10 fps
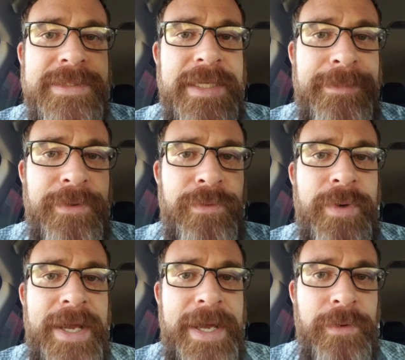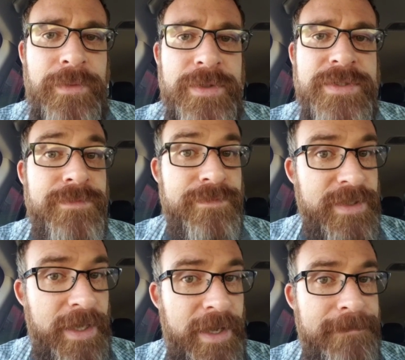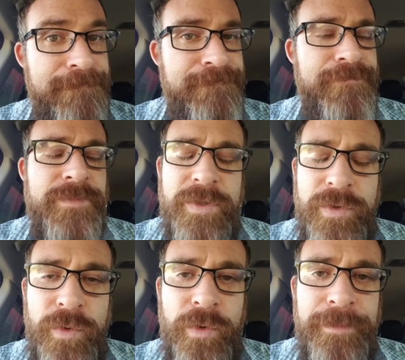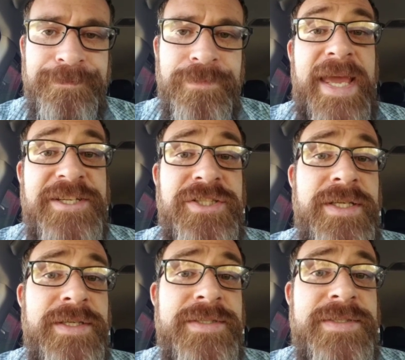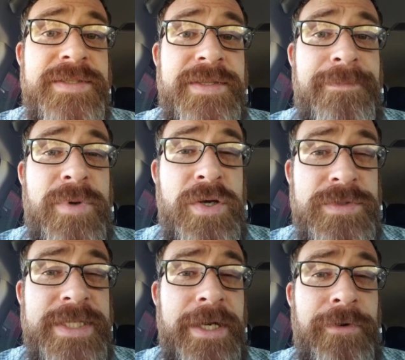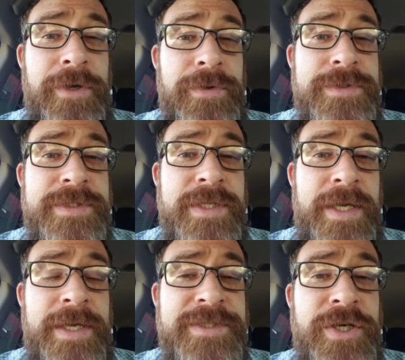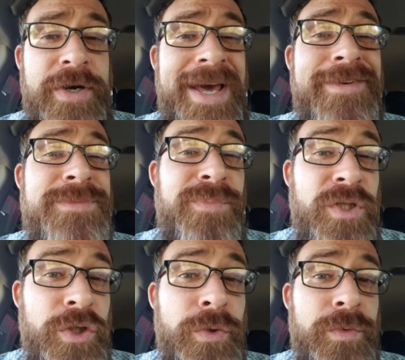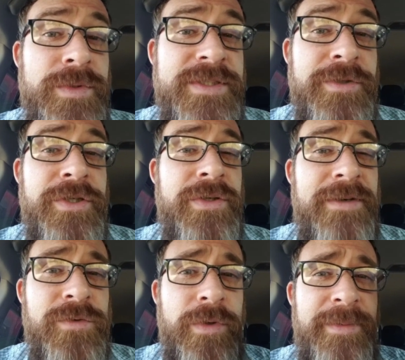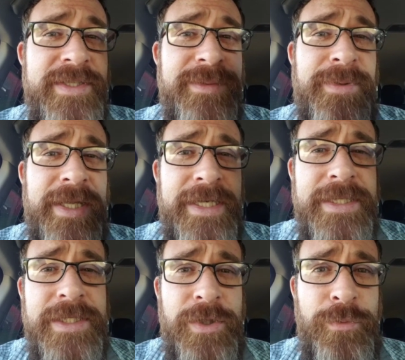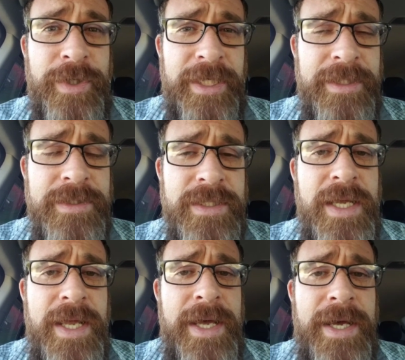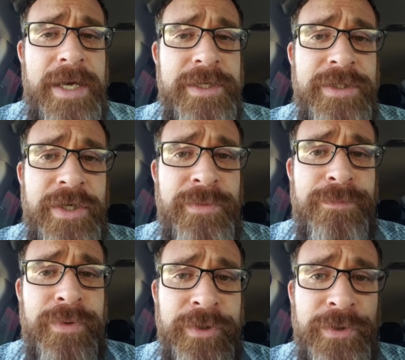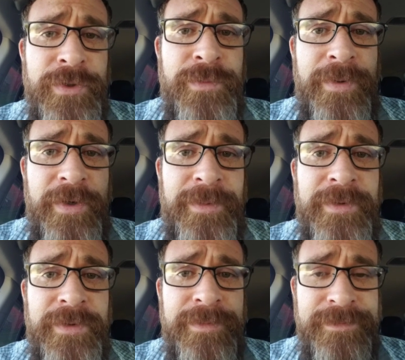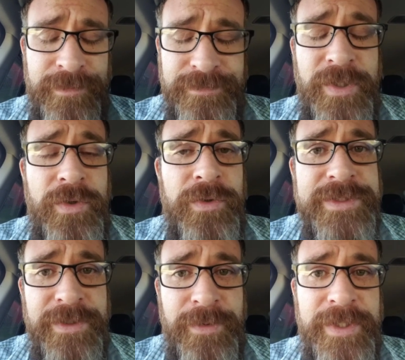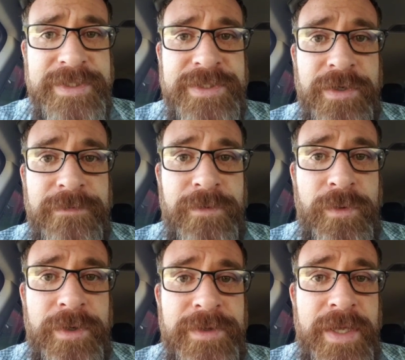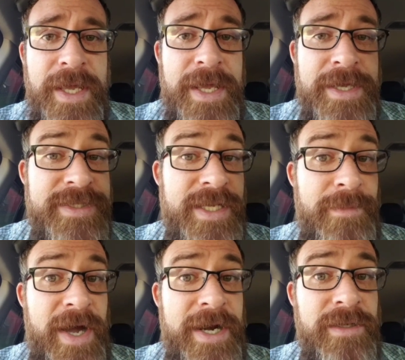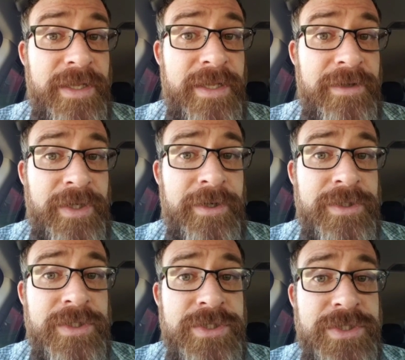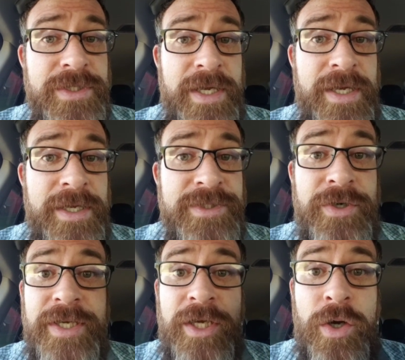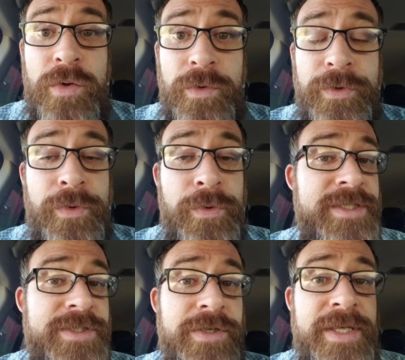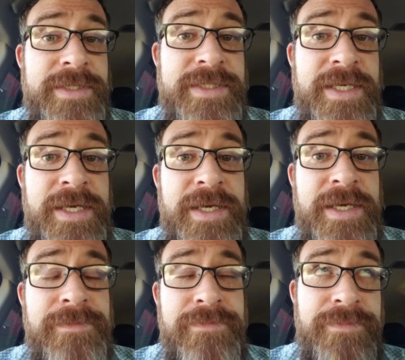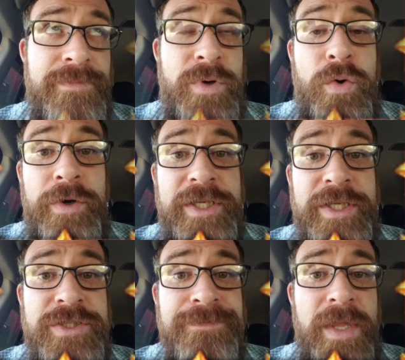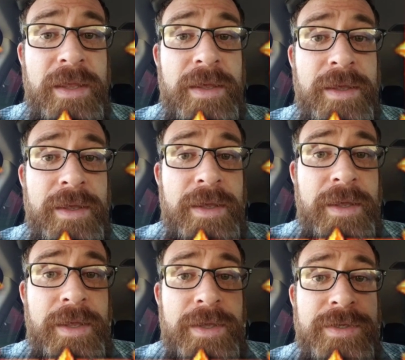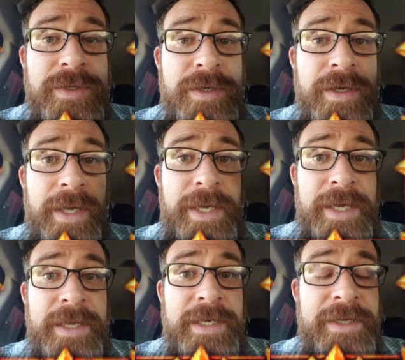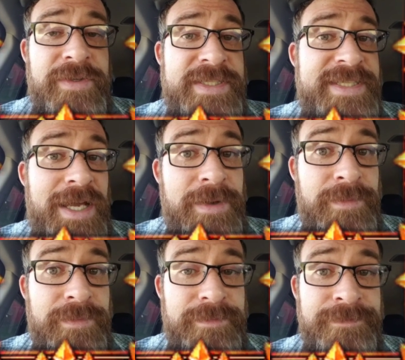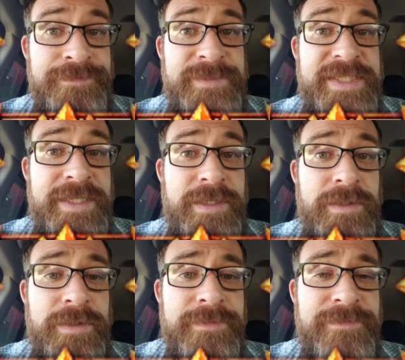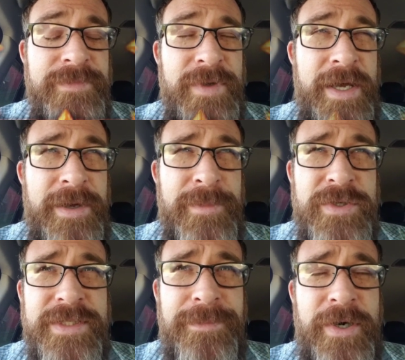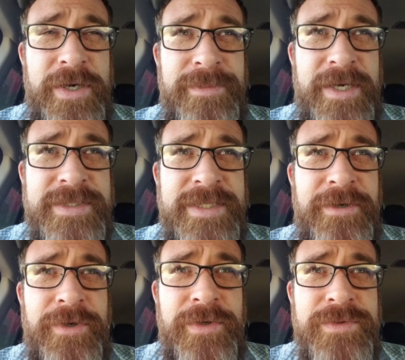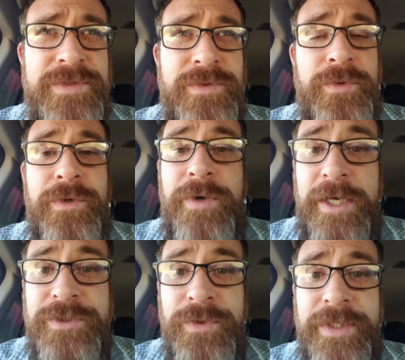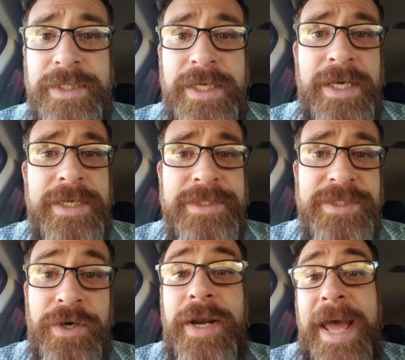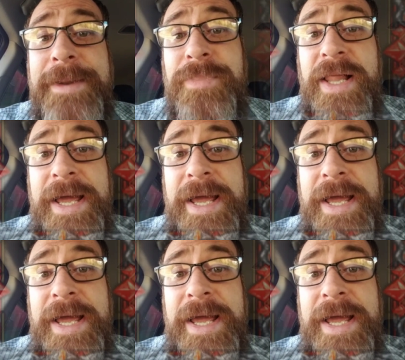skip around, okay? Cool. Catch is that most heroes start out as blue, so you don't have to worry about the plain and the green. You can go blue, purple, gold, so on and so forth. Some higher level characters start at gold, or they start at orange. And even some, still, mostly party boss heroes or Rock Droid, start at